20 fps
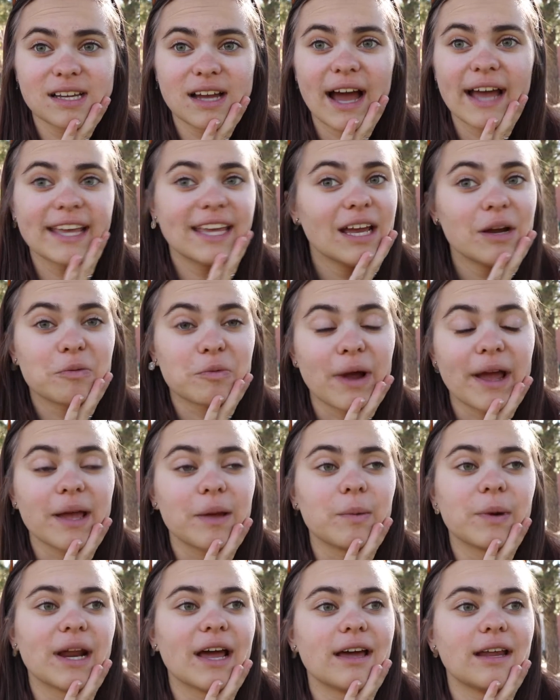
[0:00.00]
I can't
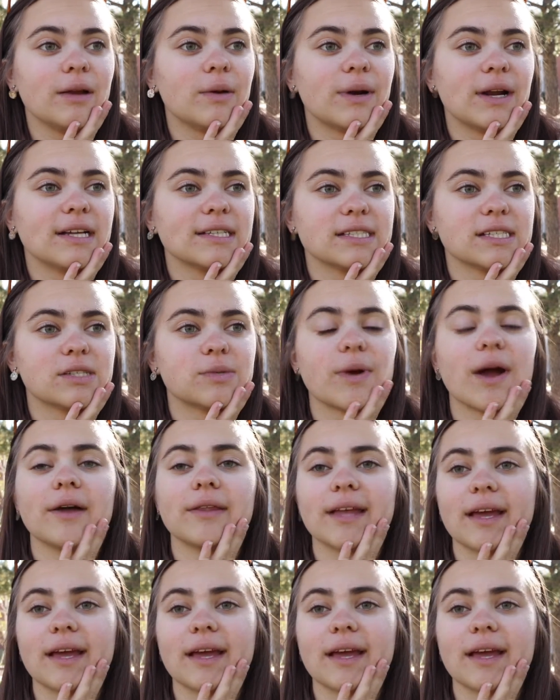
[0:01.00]
write when anyone else is around.